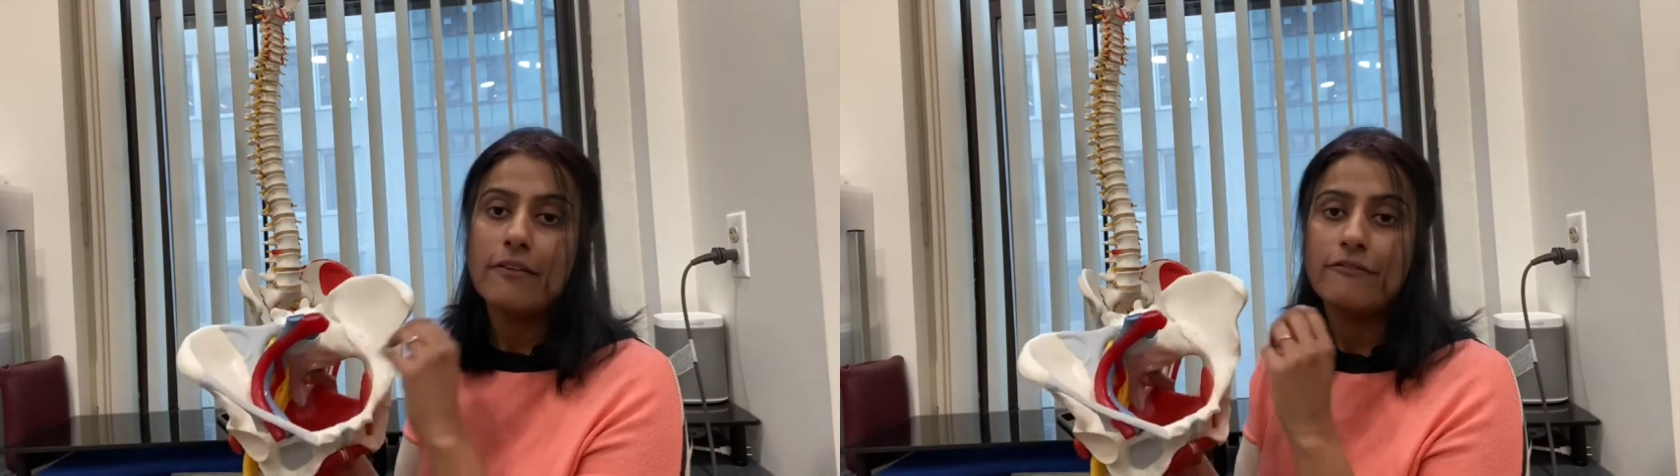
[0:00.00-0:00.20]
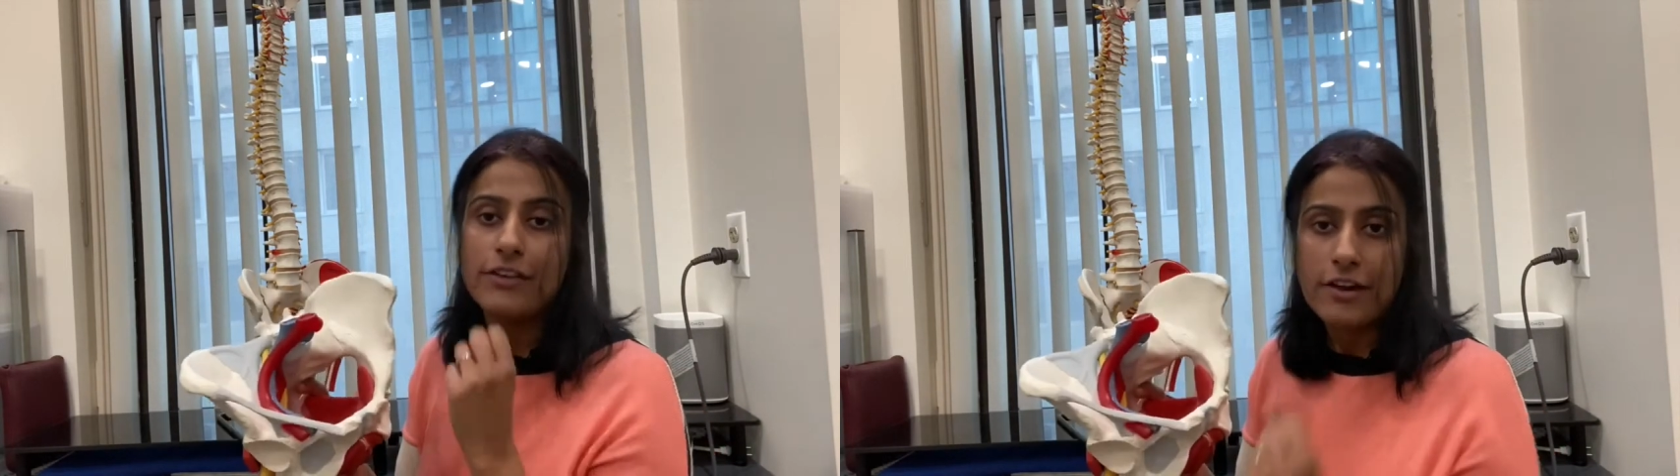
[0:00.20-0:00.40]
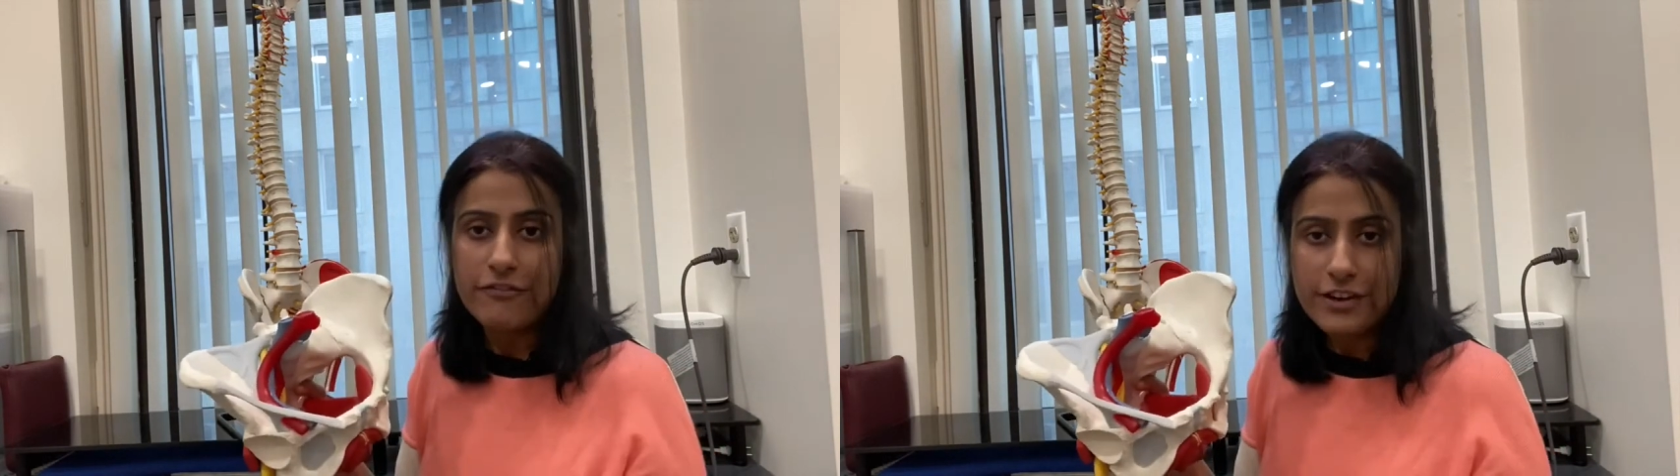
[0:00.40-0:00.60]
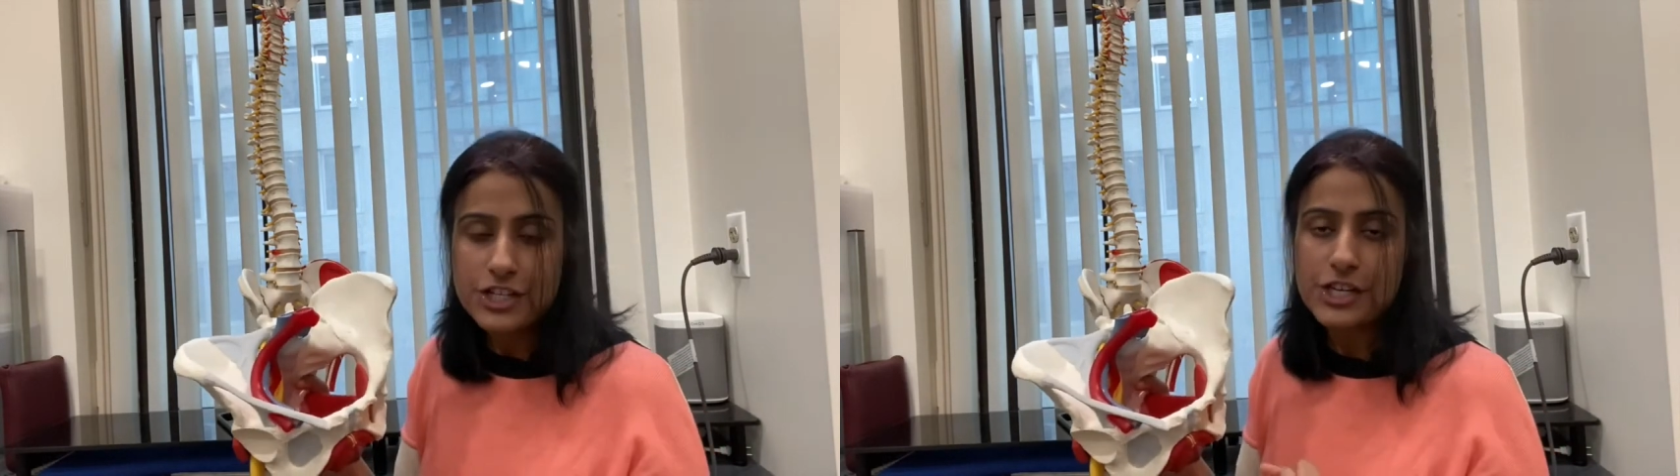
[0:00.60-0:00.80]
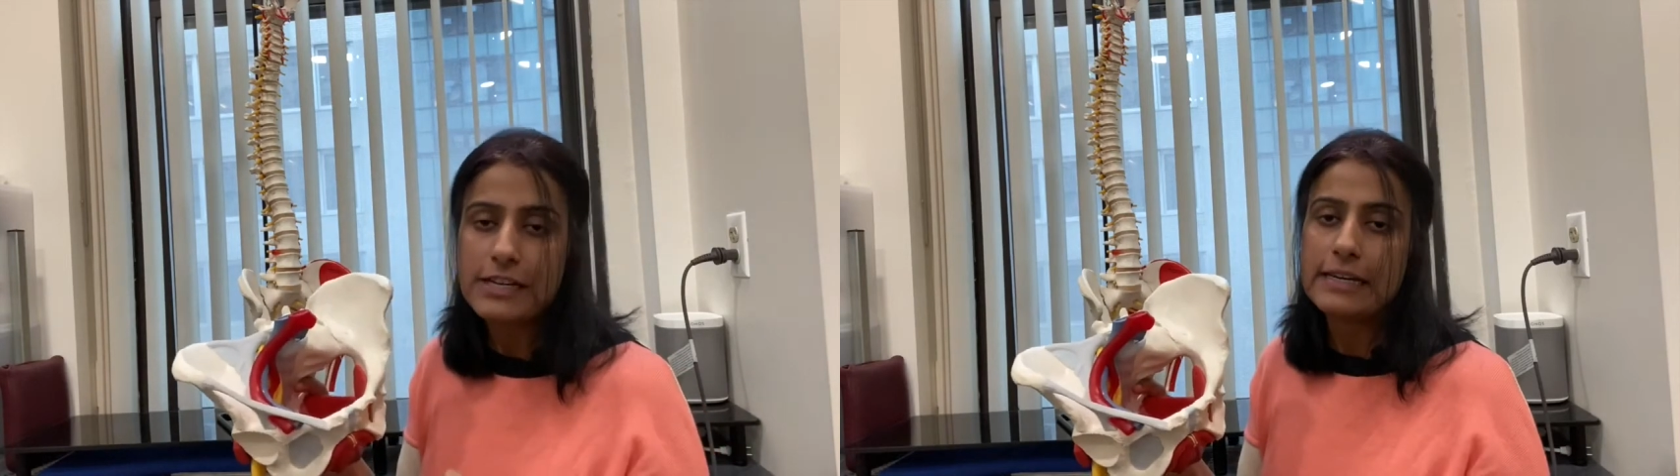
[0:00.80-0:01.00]
very
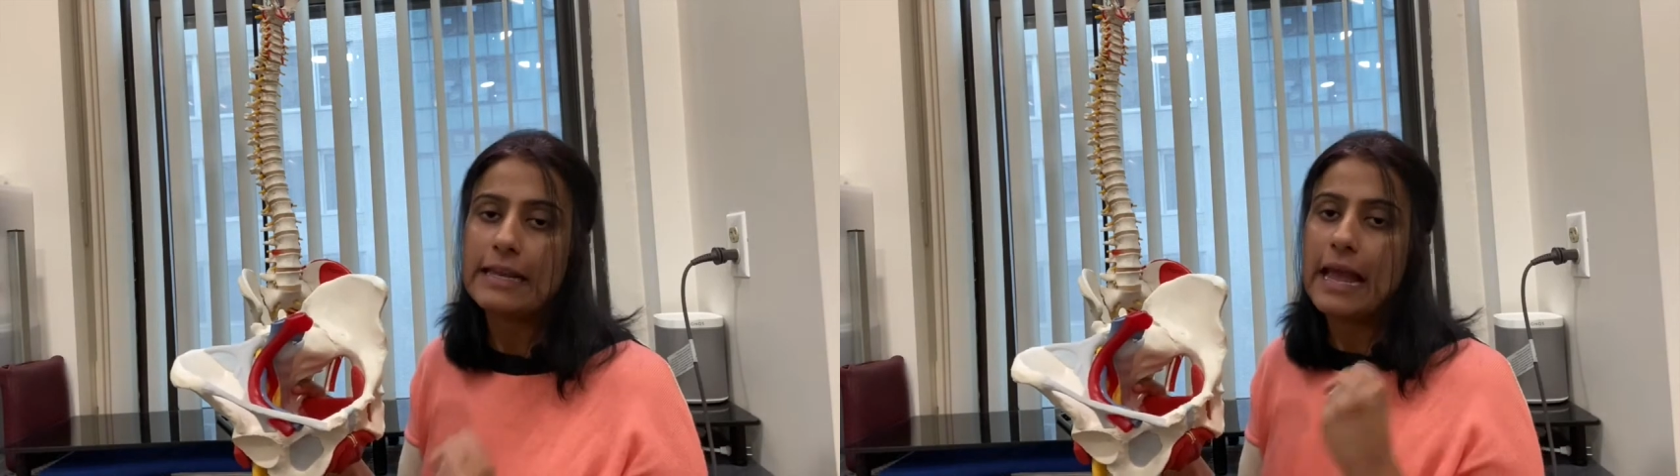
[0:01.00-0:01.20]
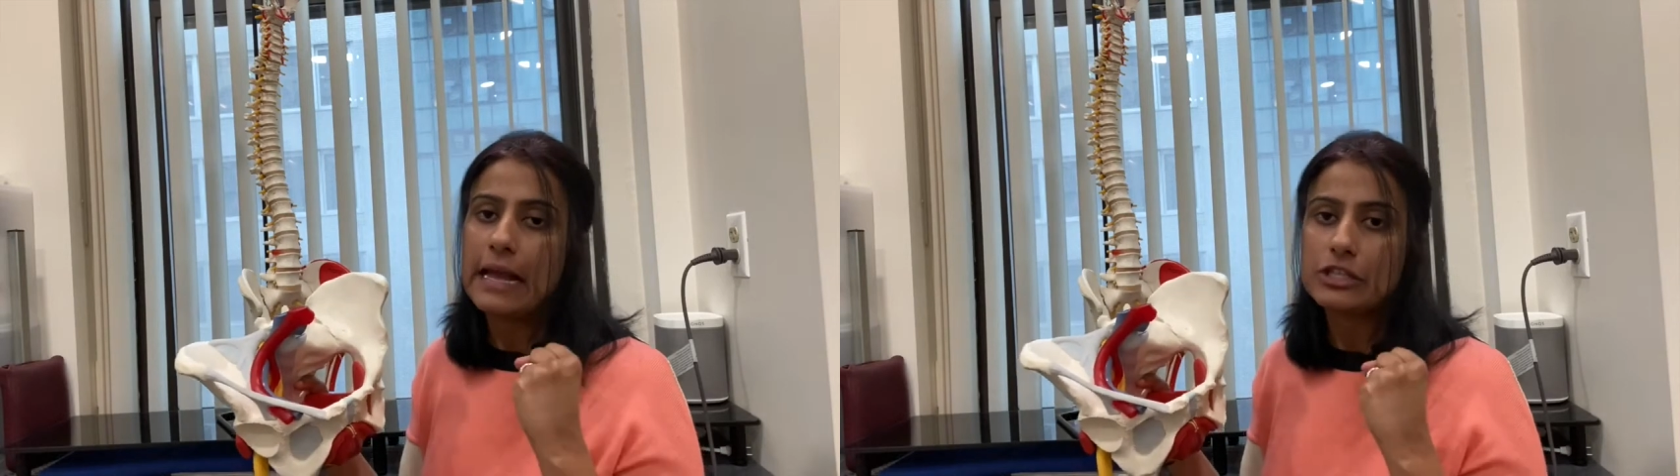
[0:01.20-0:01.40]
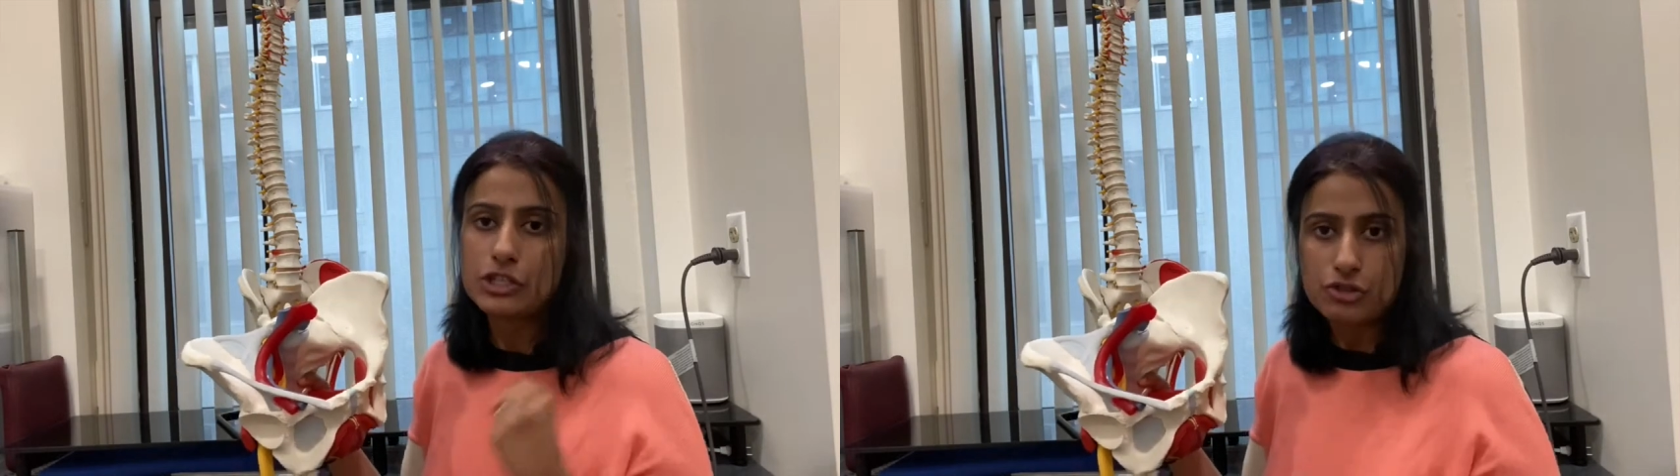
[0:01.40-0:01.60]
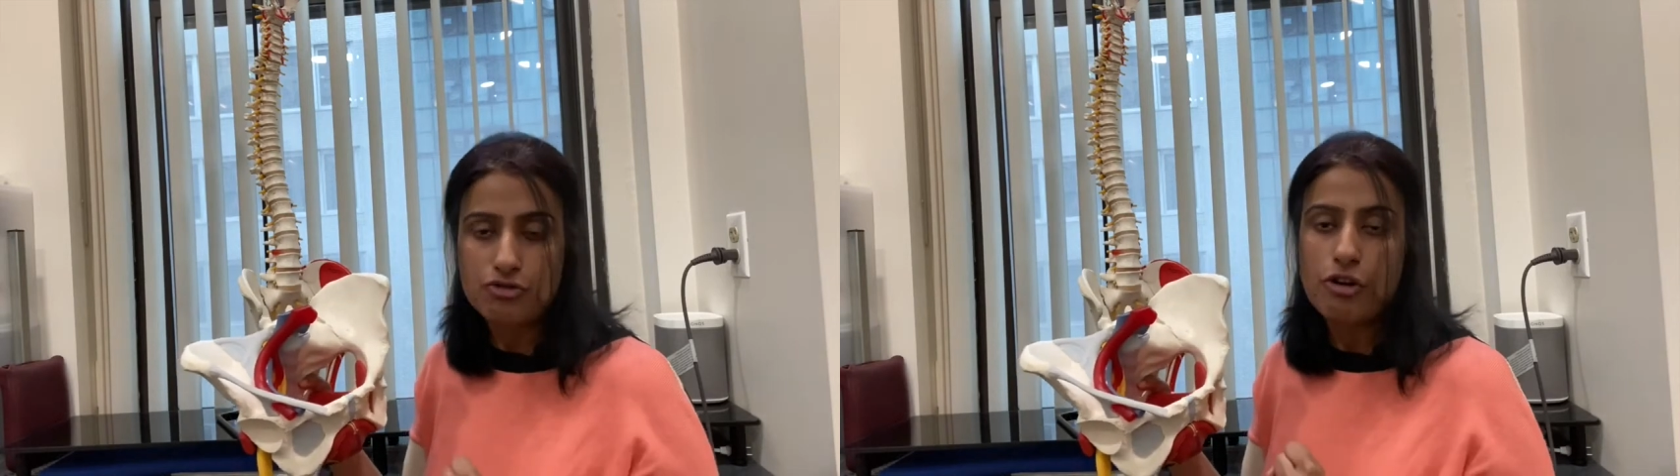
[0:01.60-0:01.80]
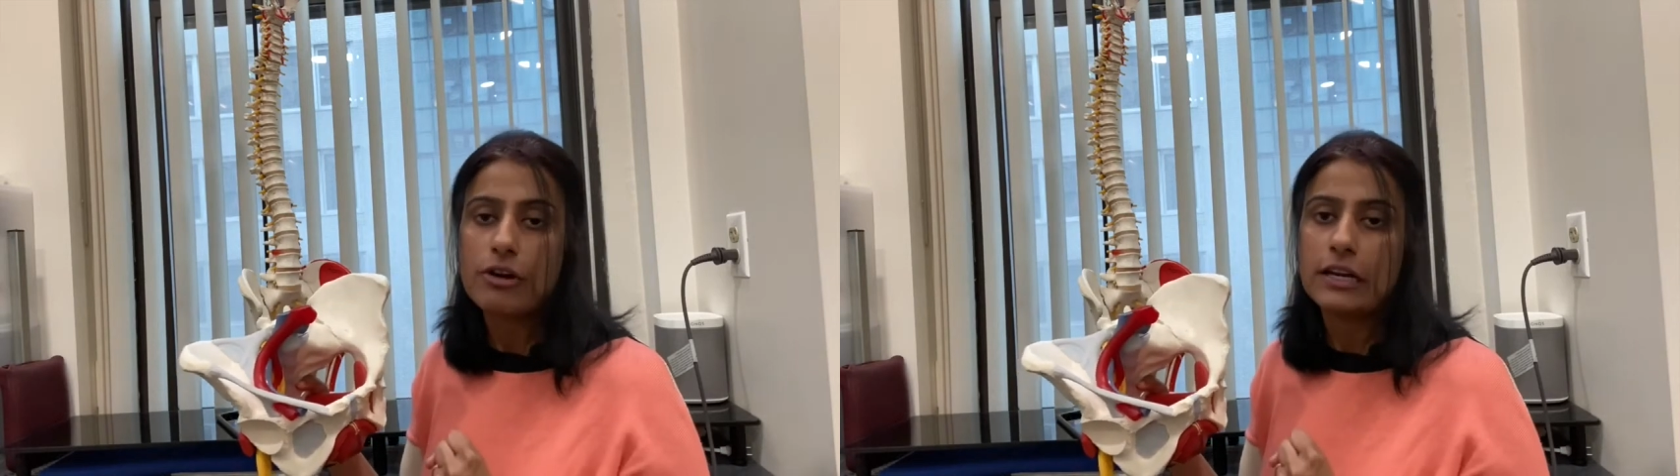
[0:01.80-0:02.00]
efficiently and
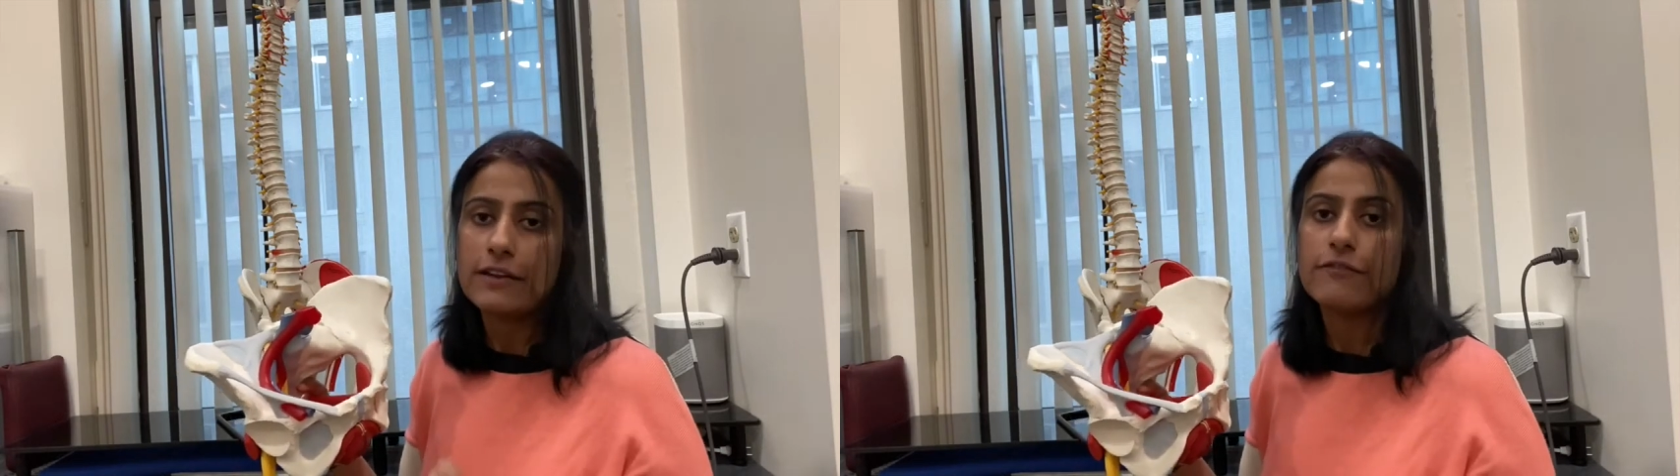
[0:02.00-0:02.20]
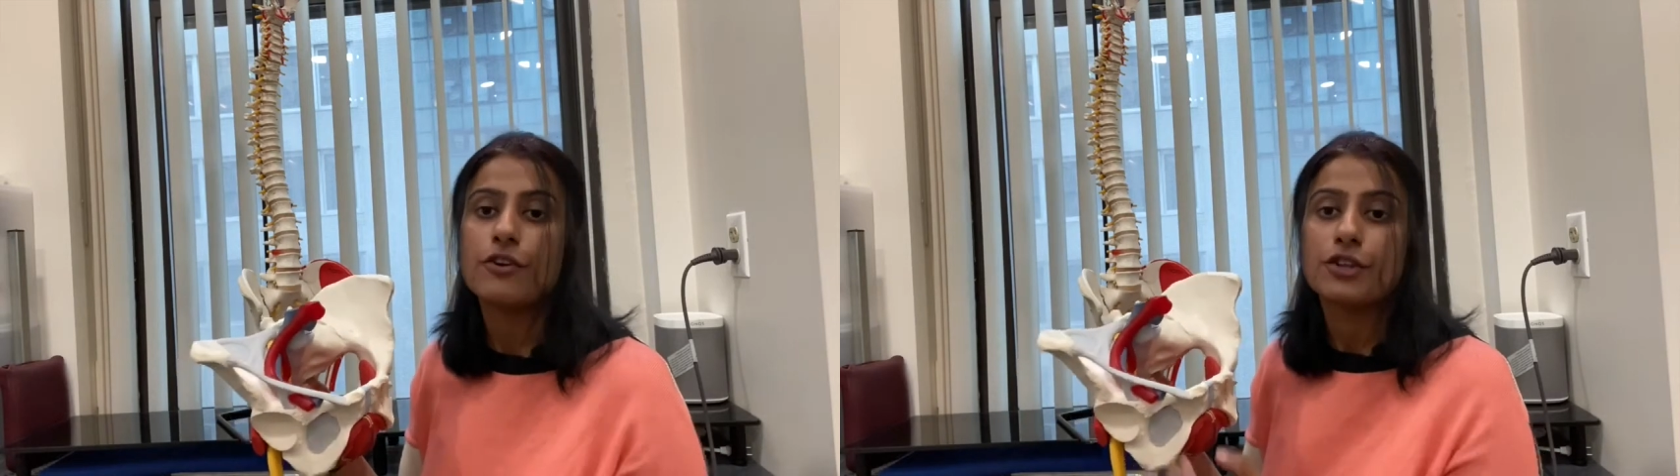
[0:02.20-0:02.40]
strongly for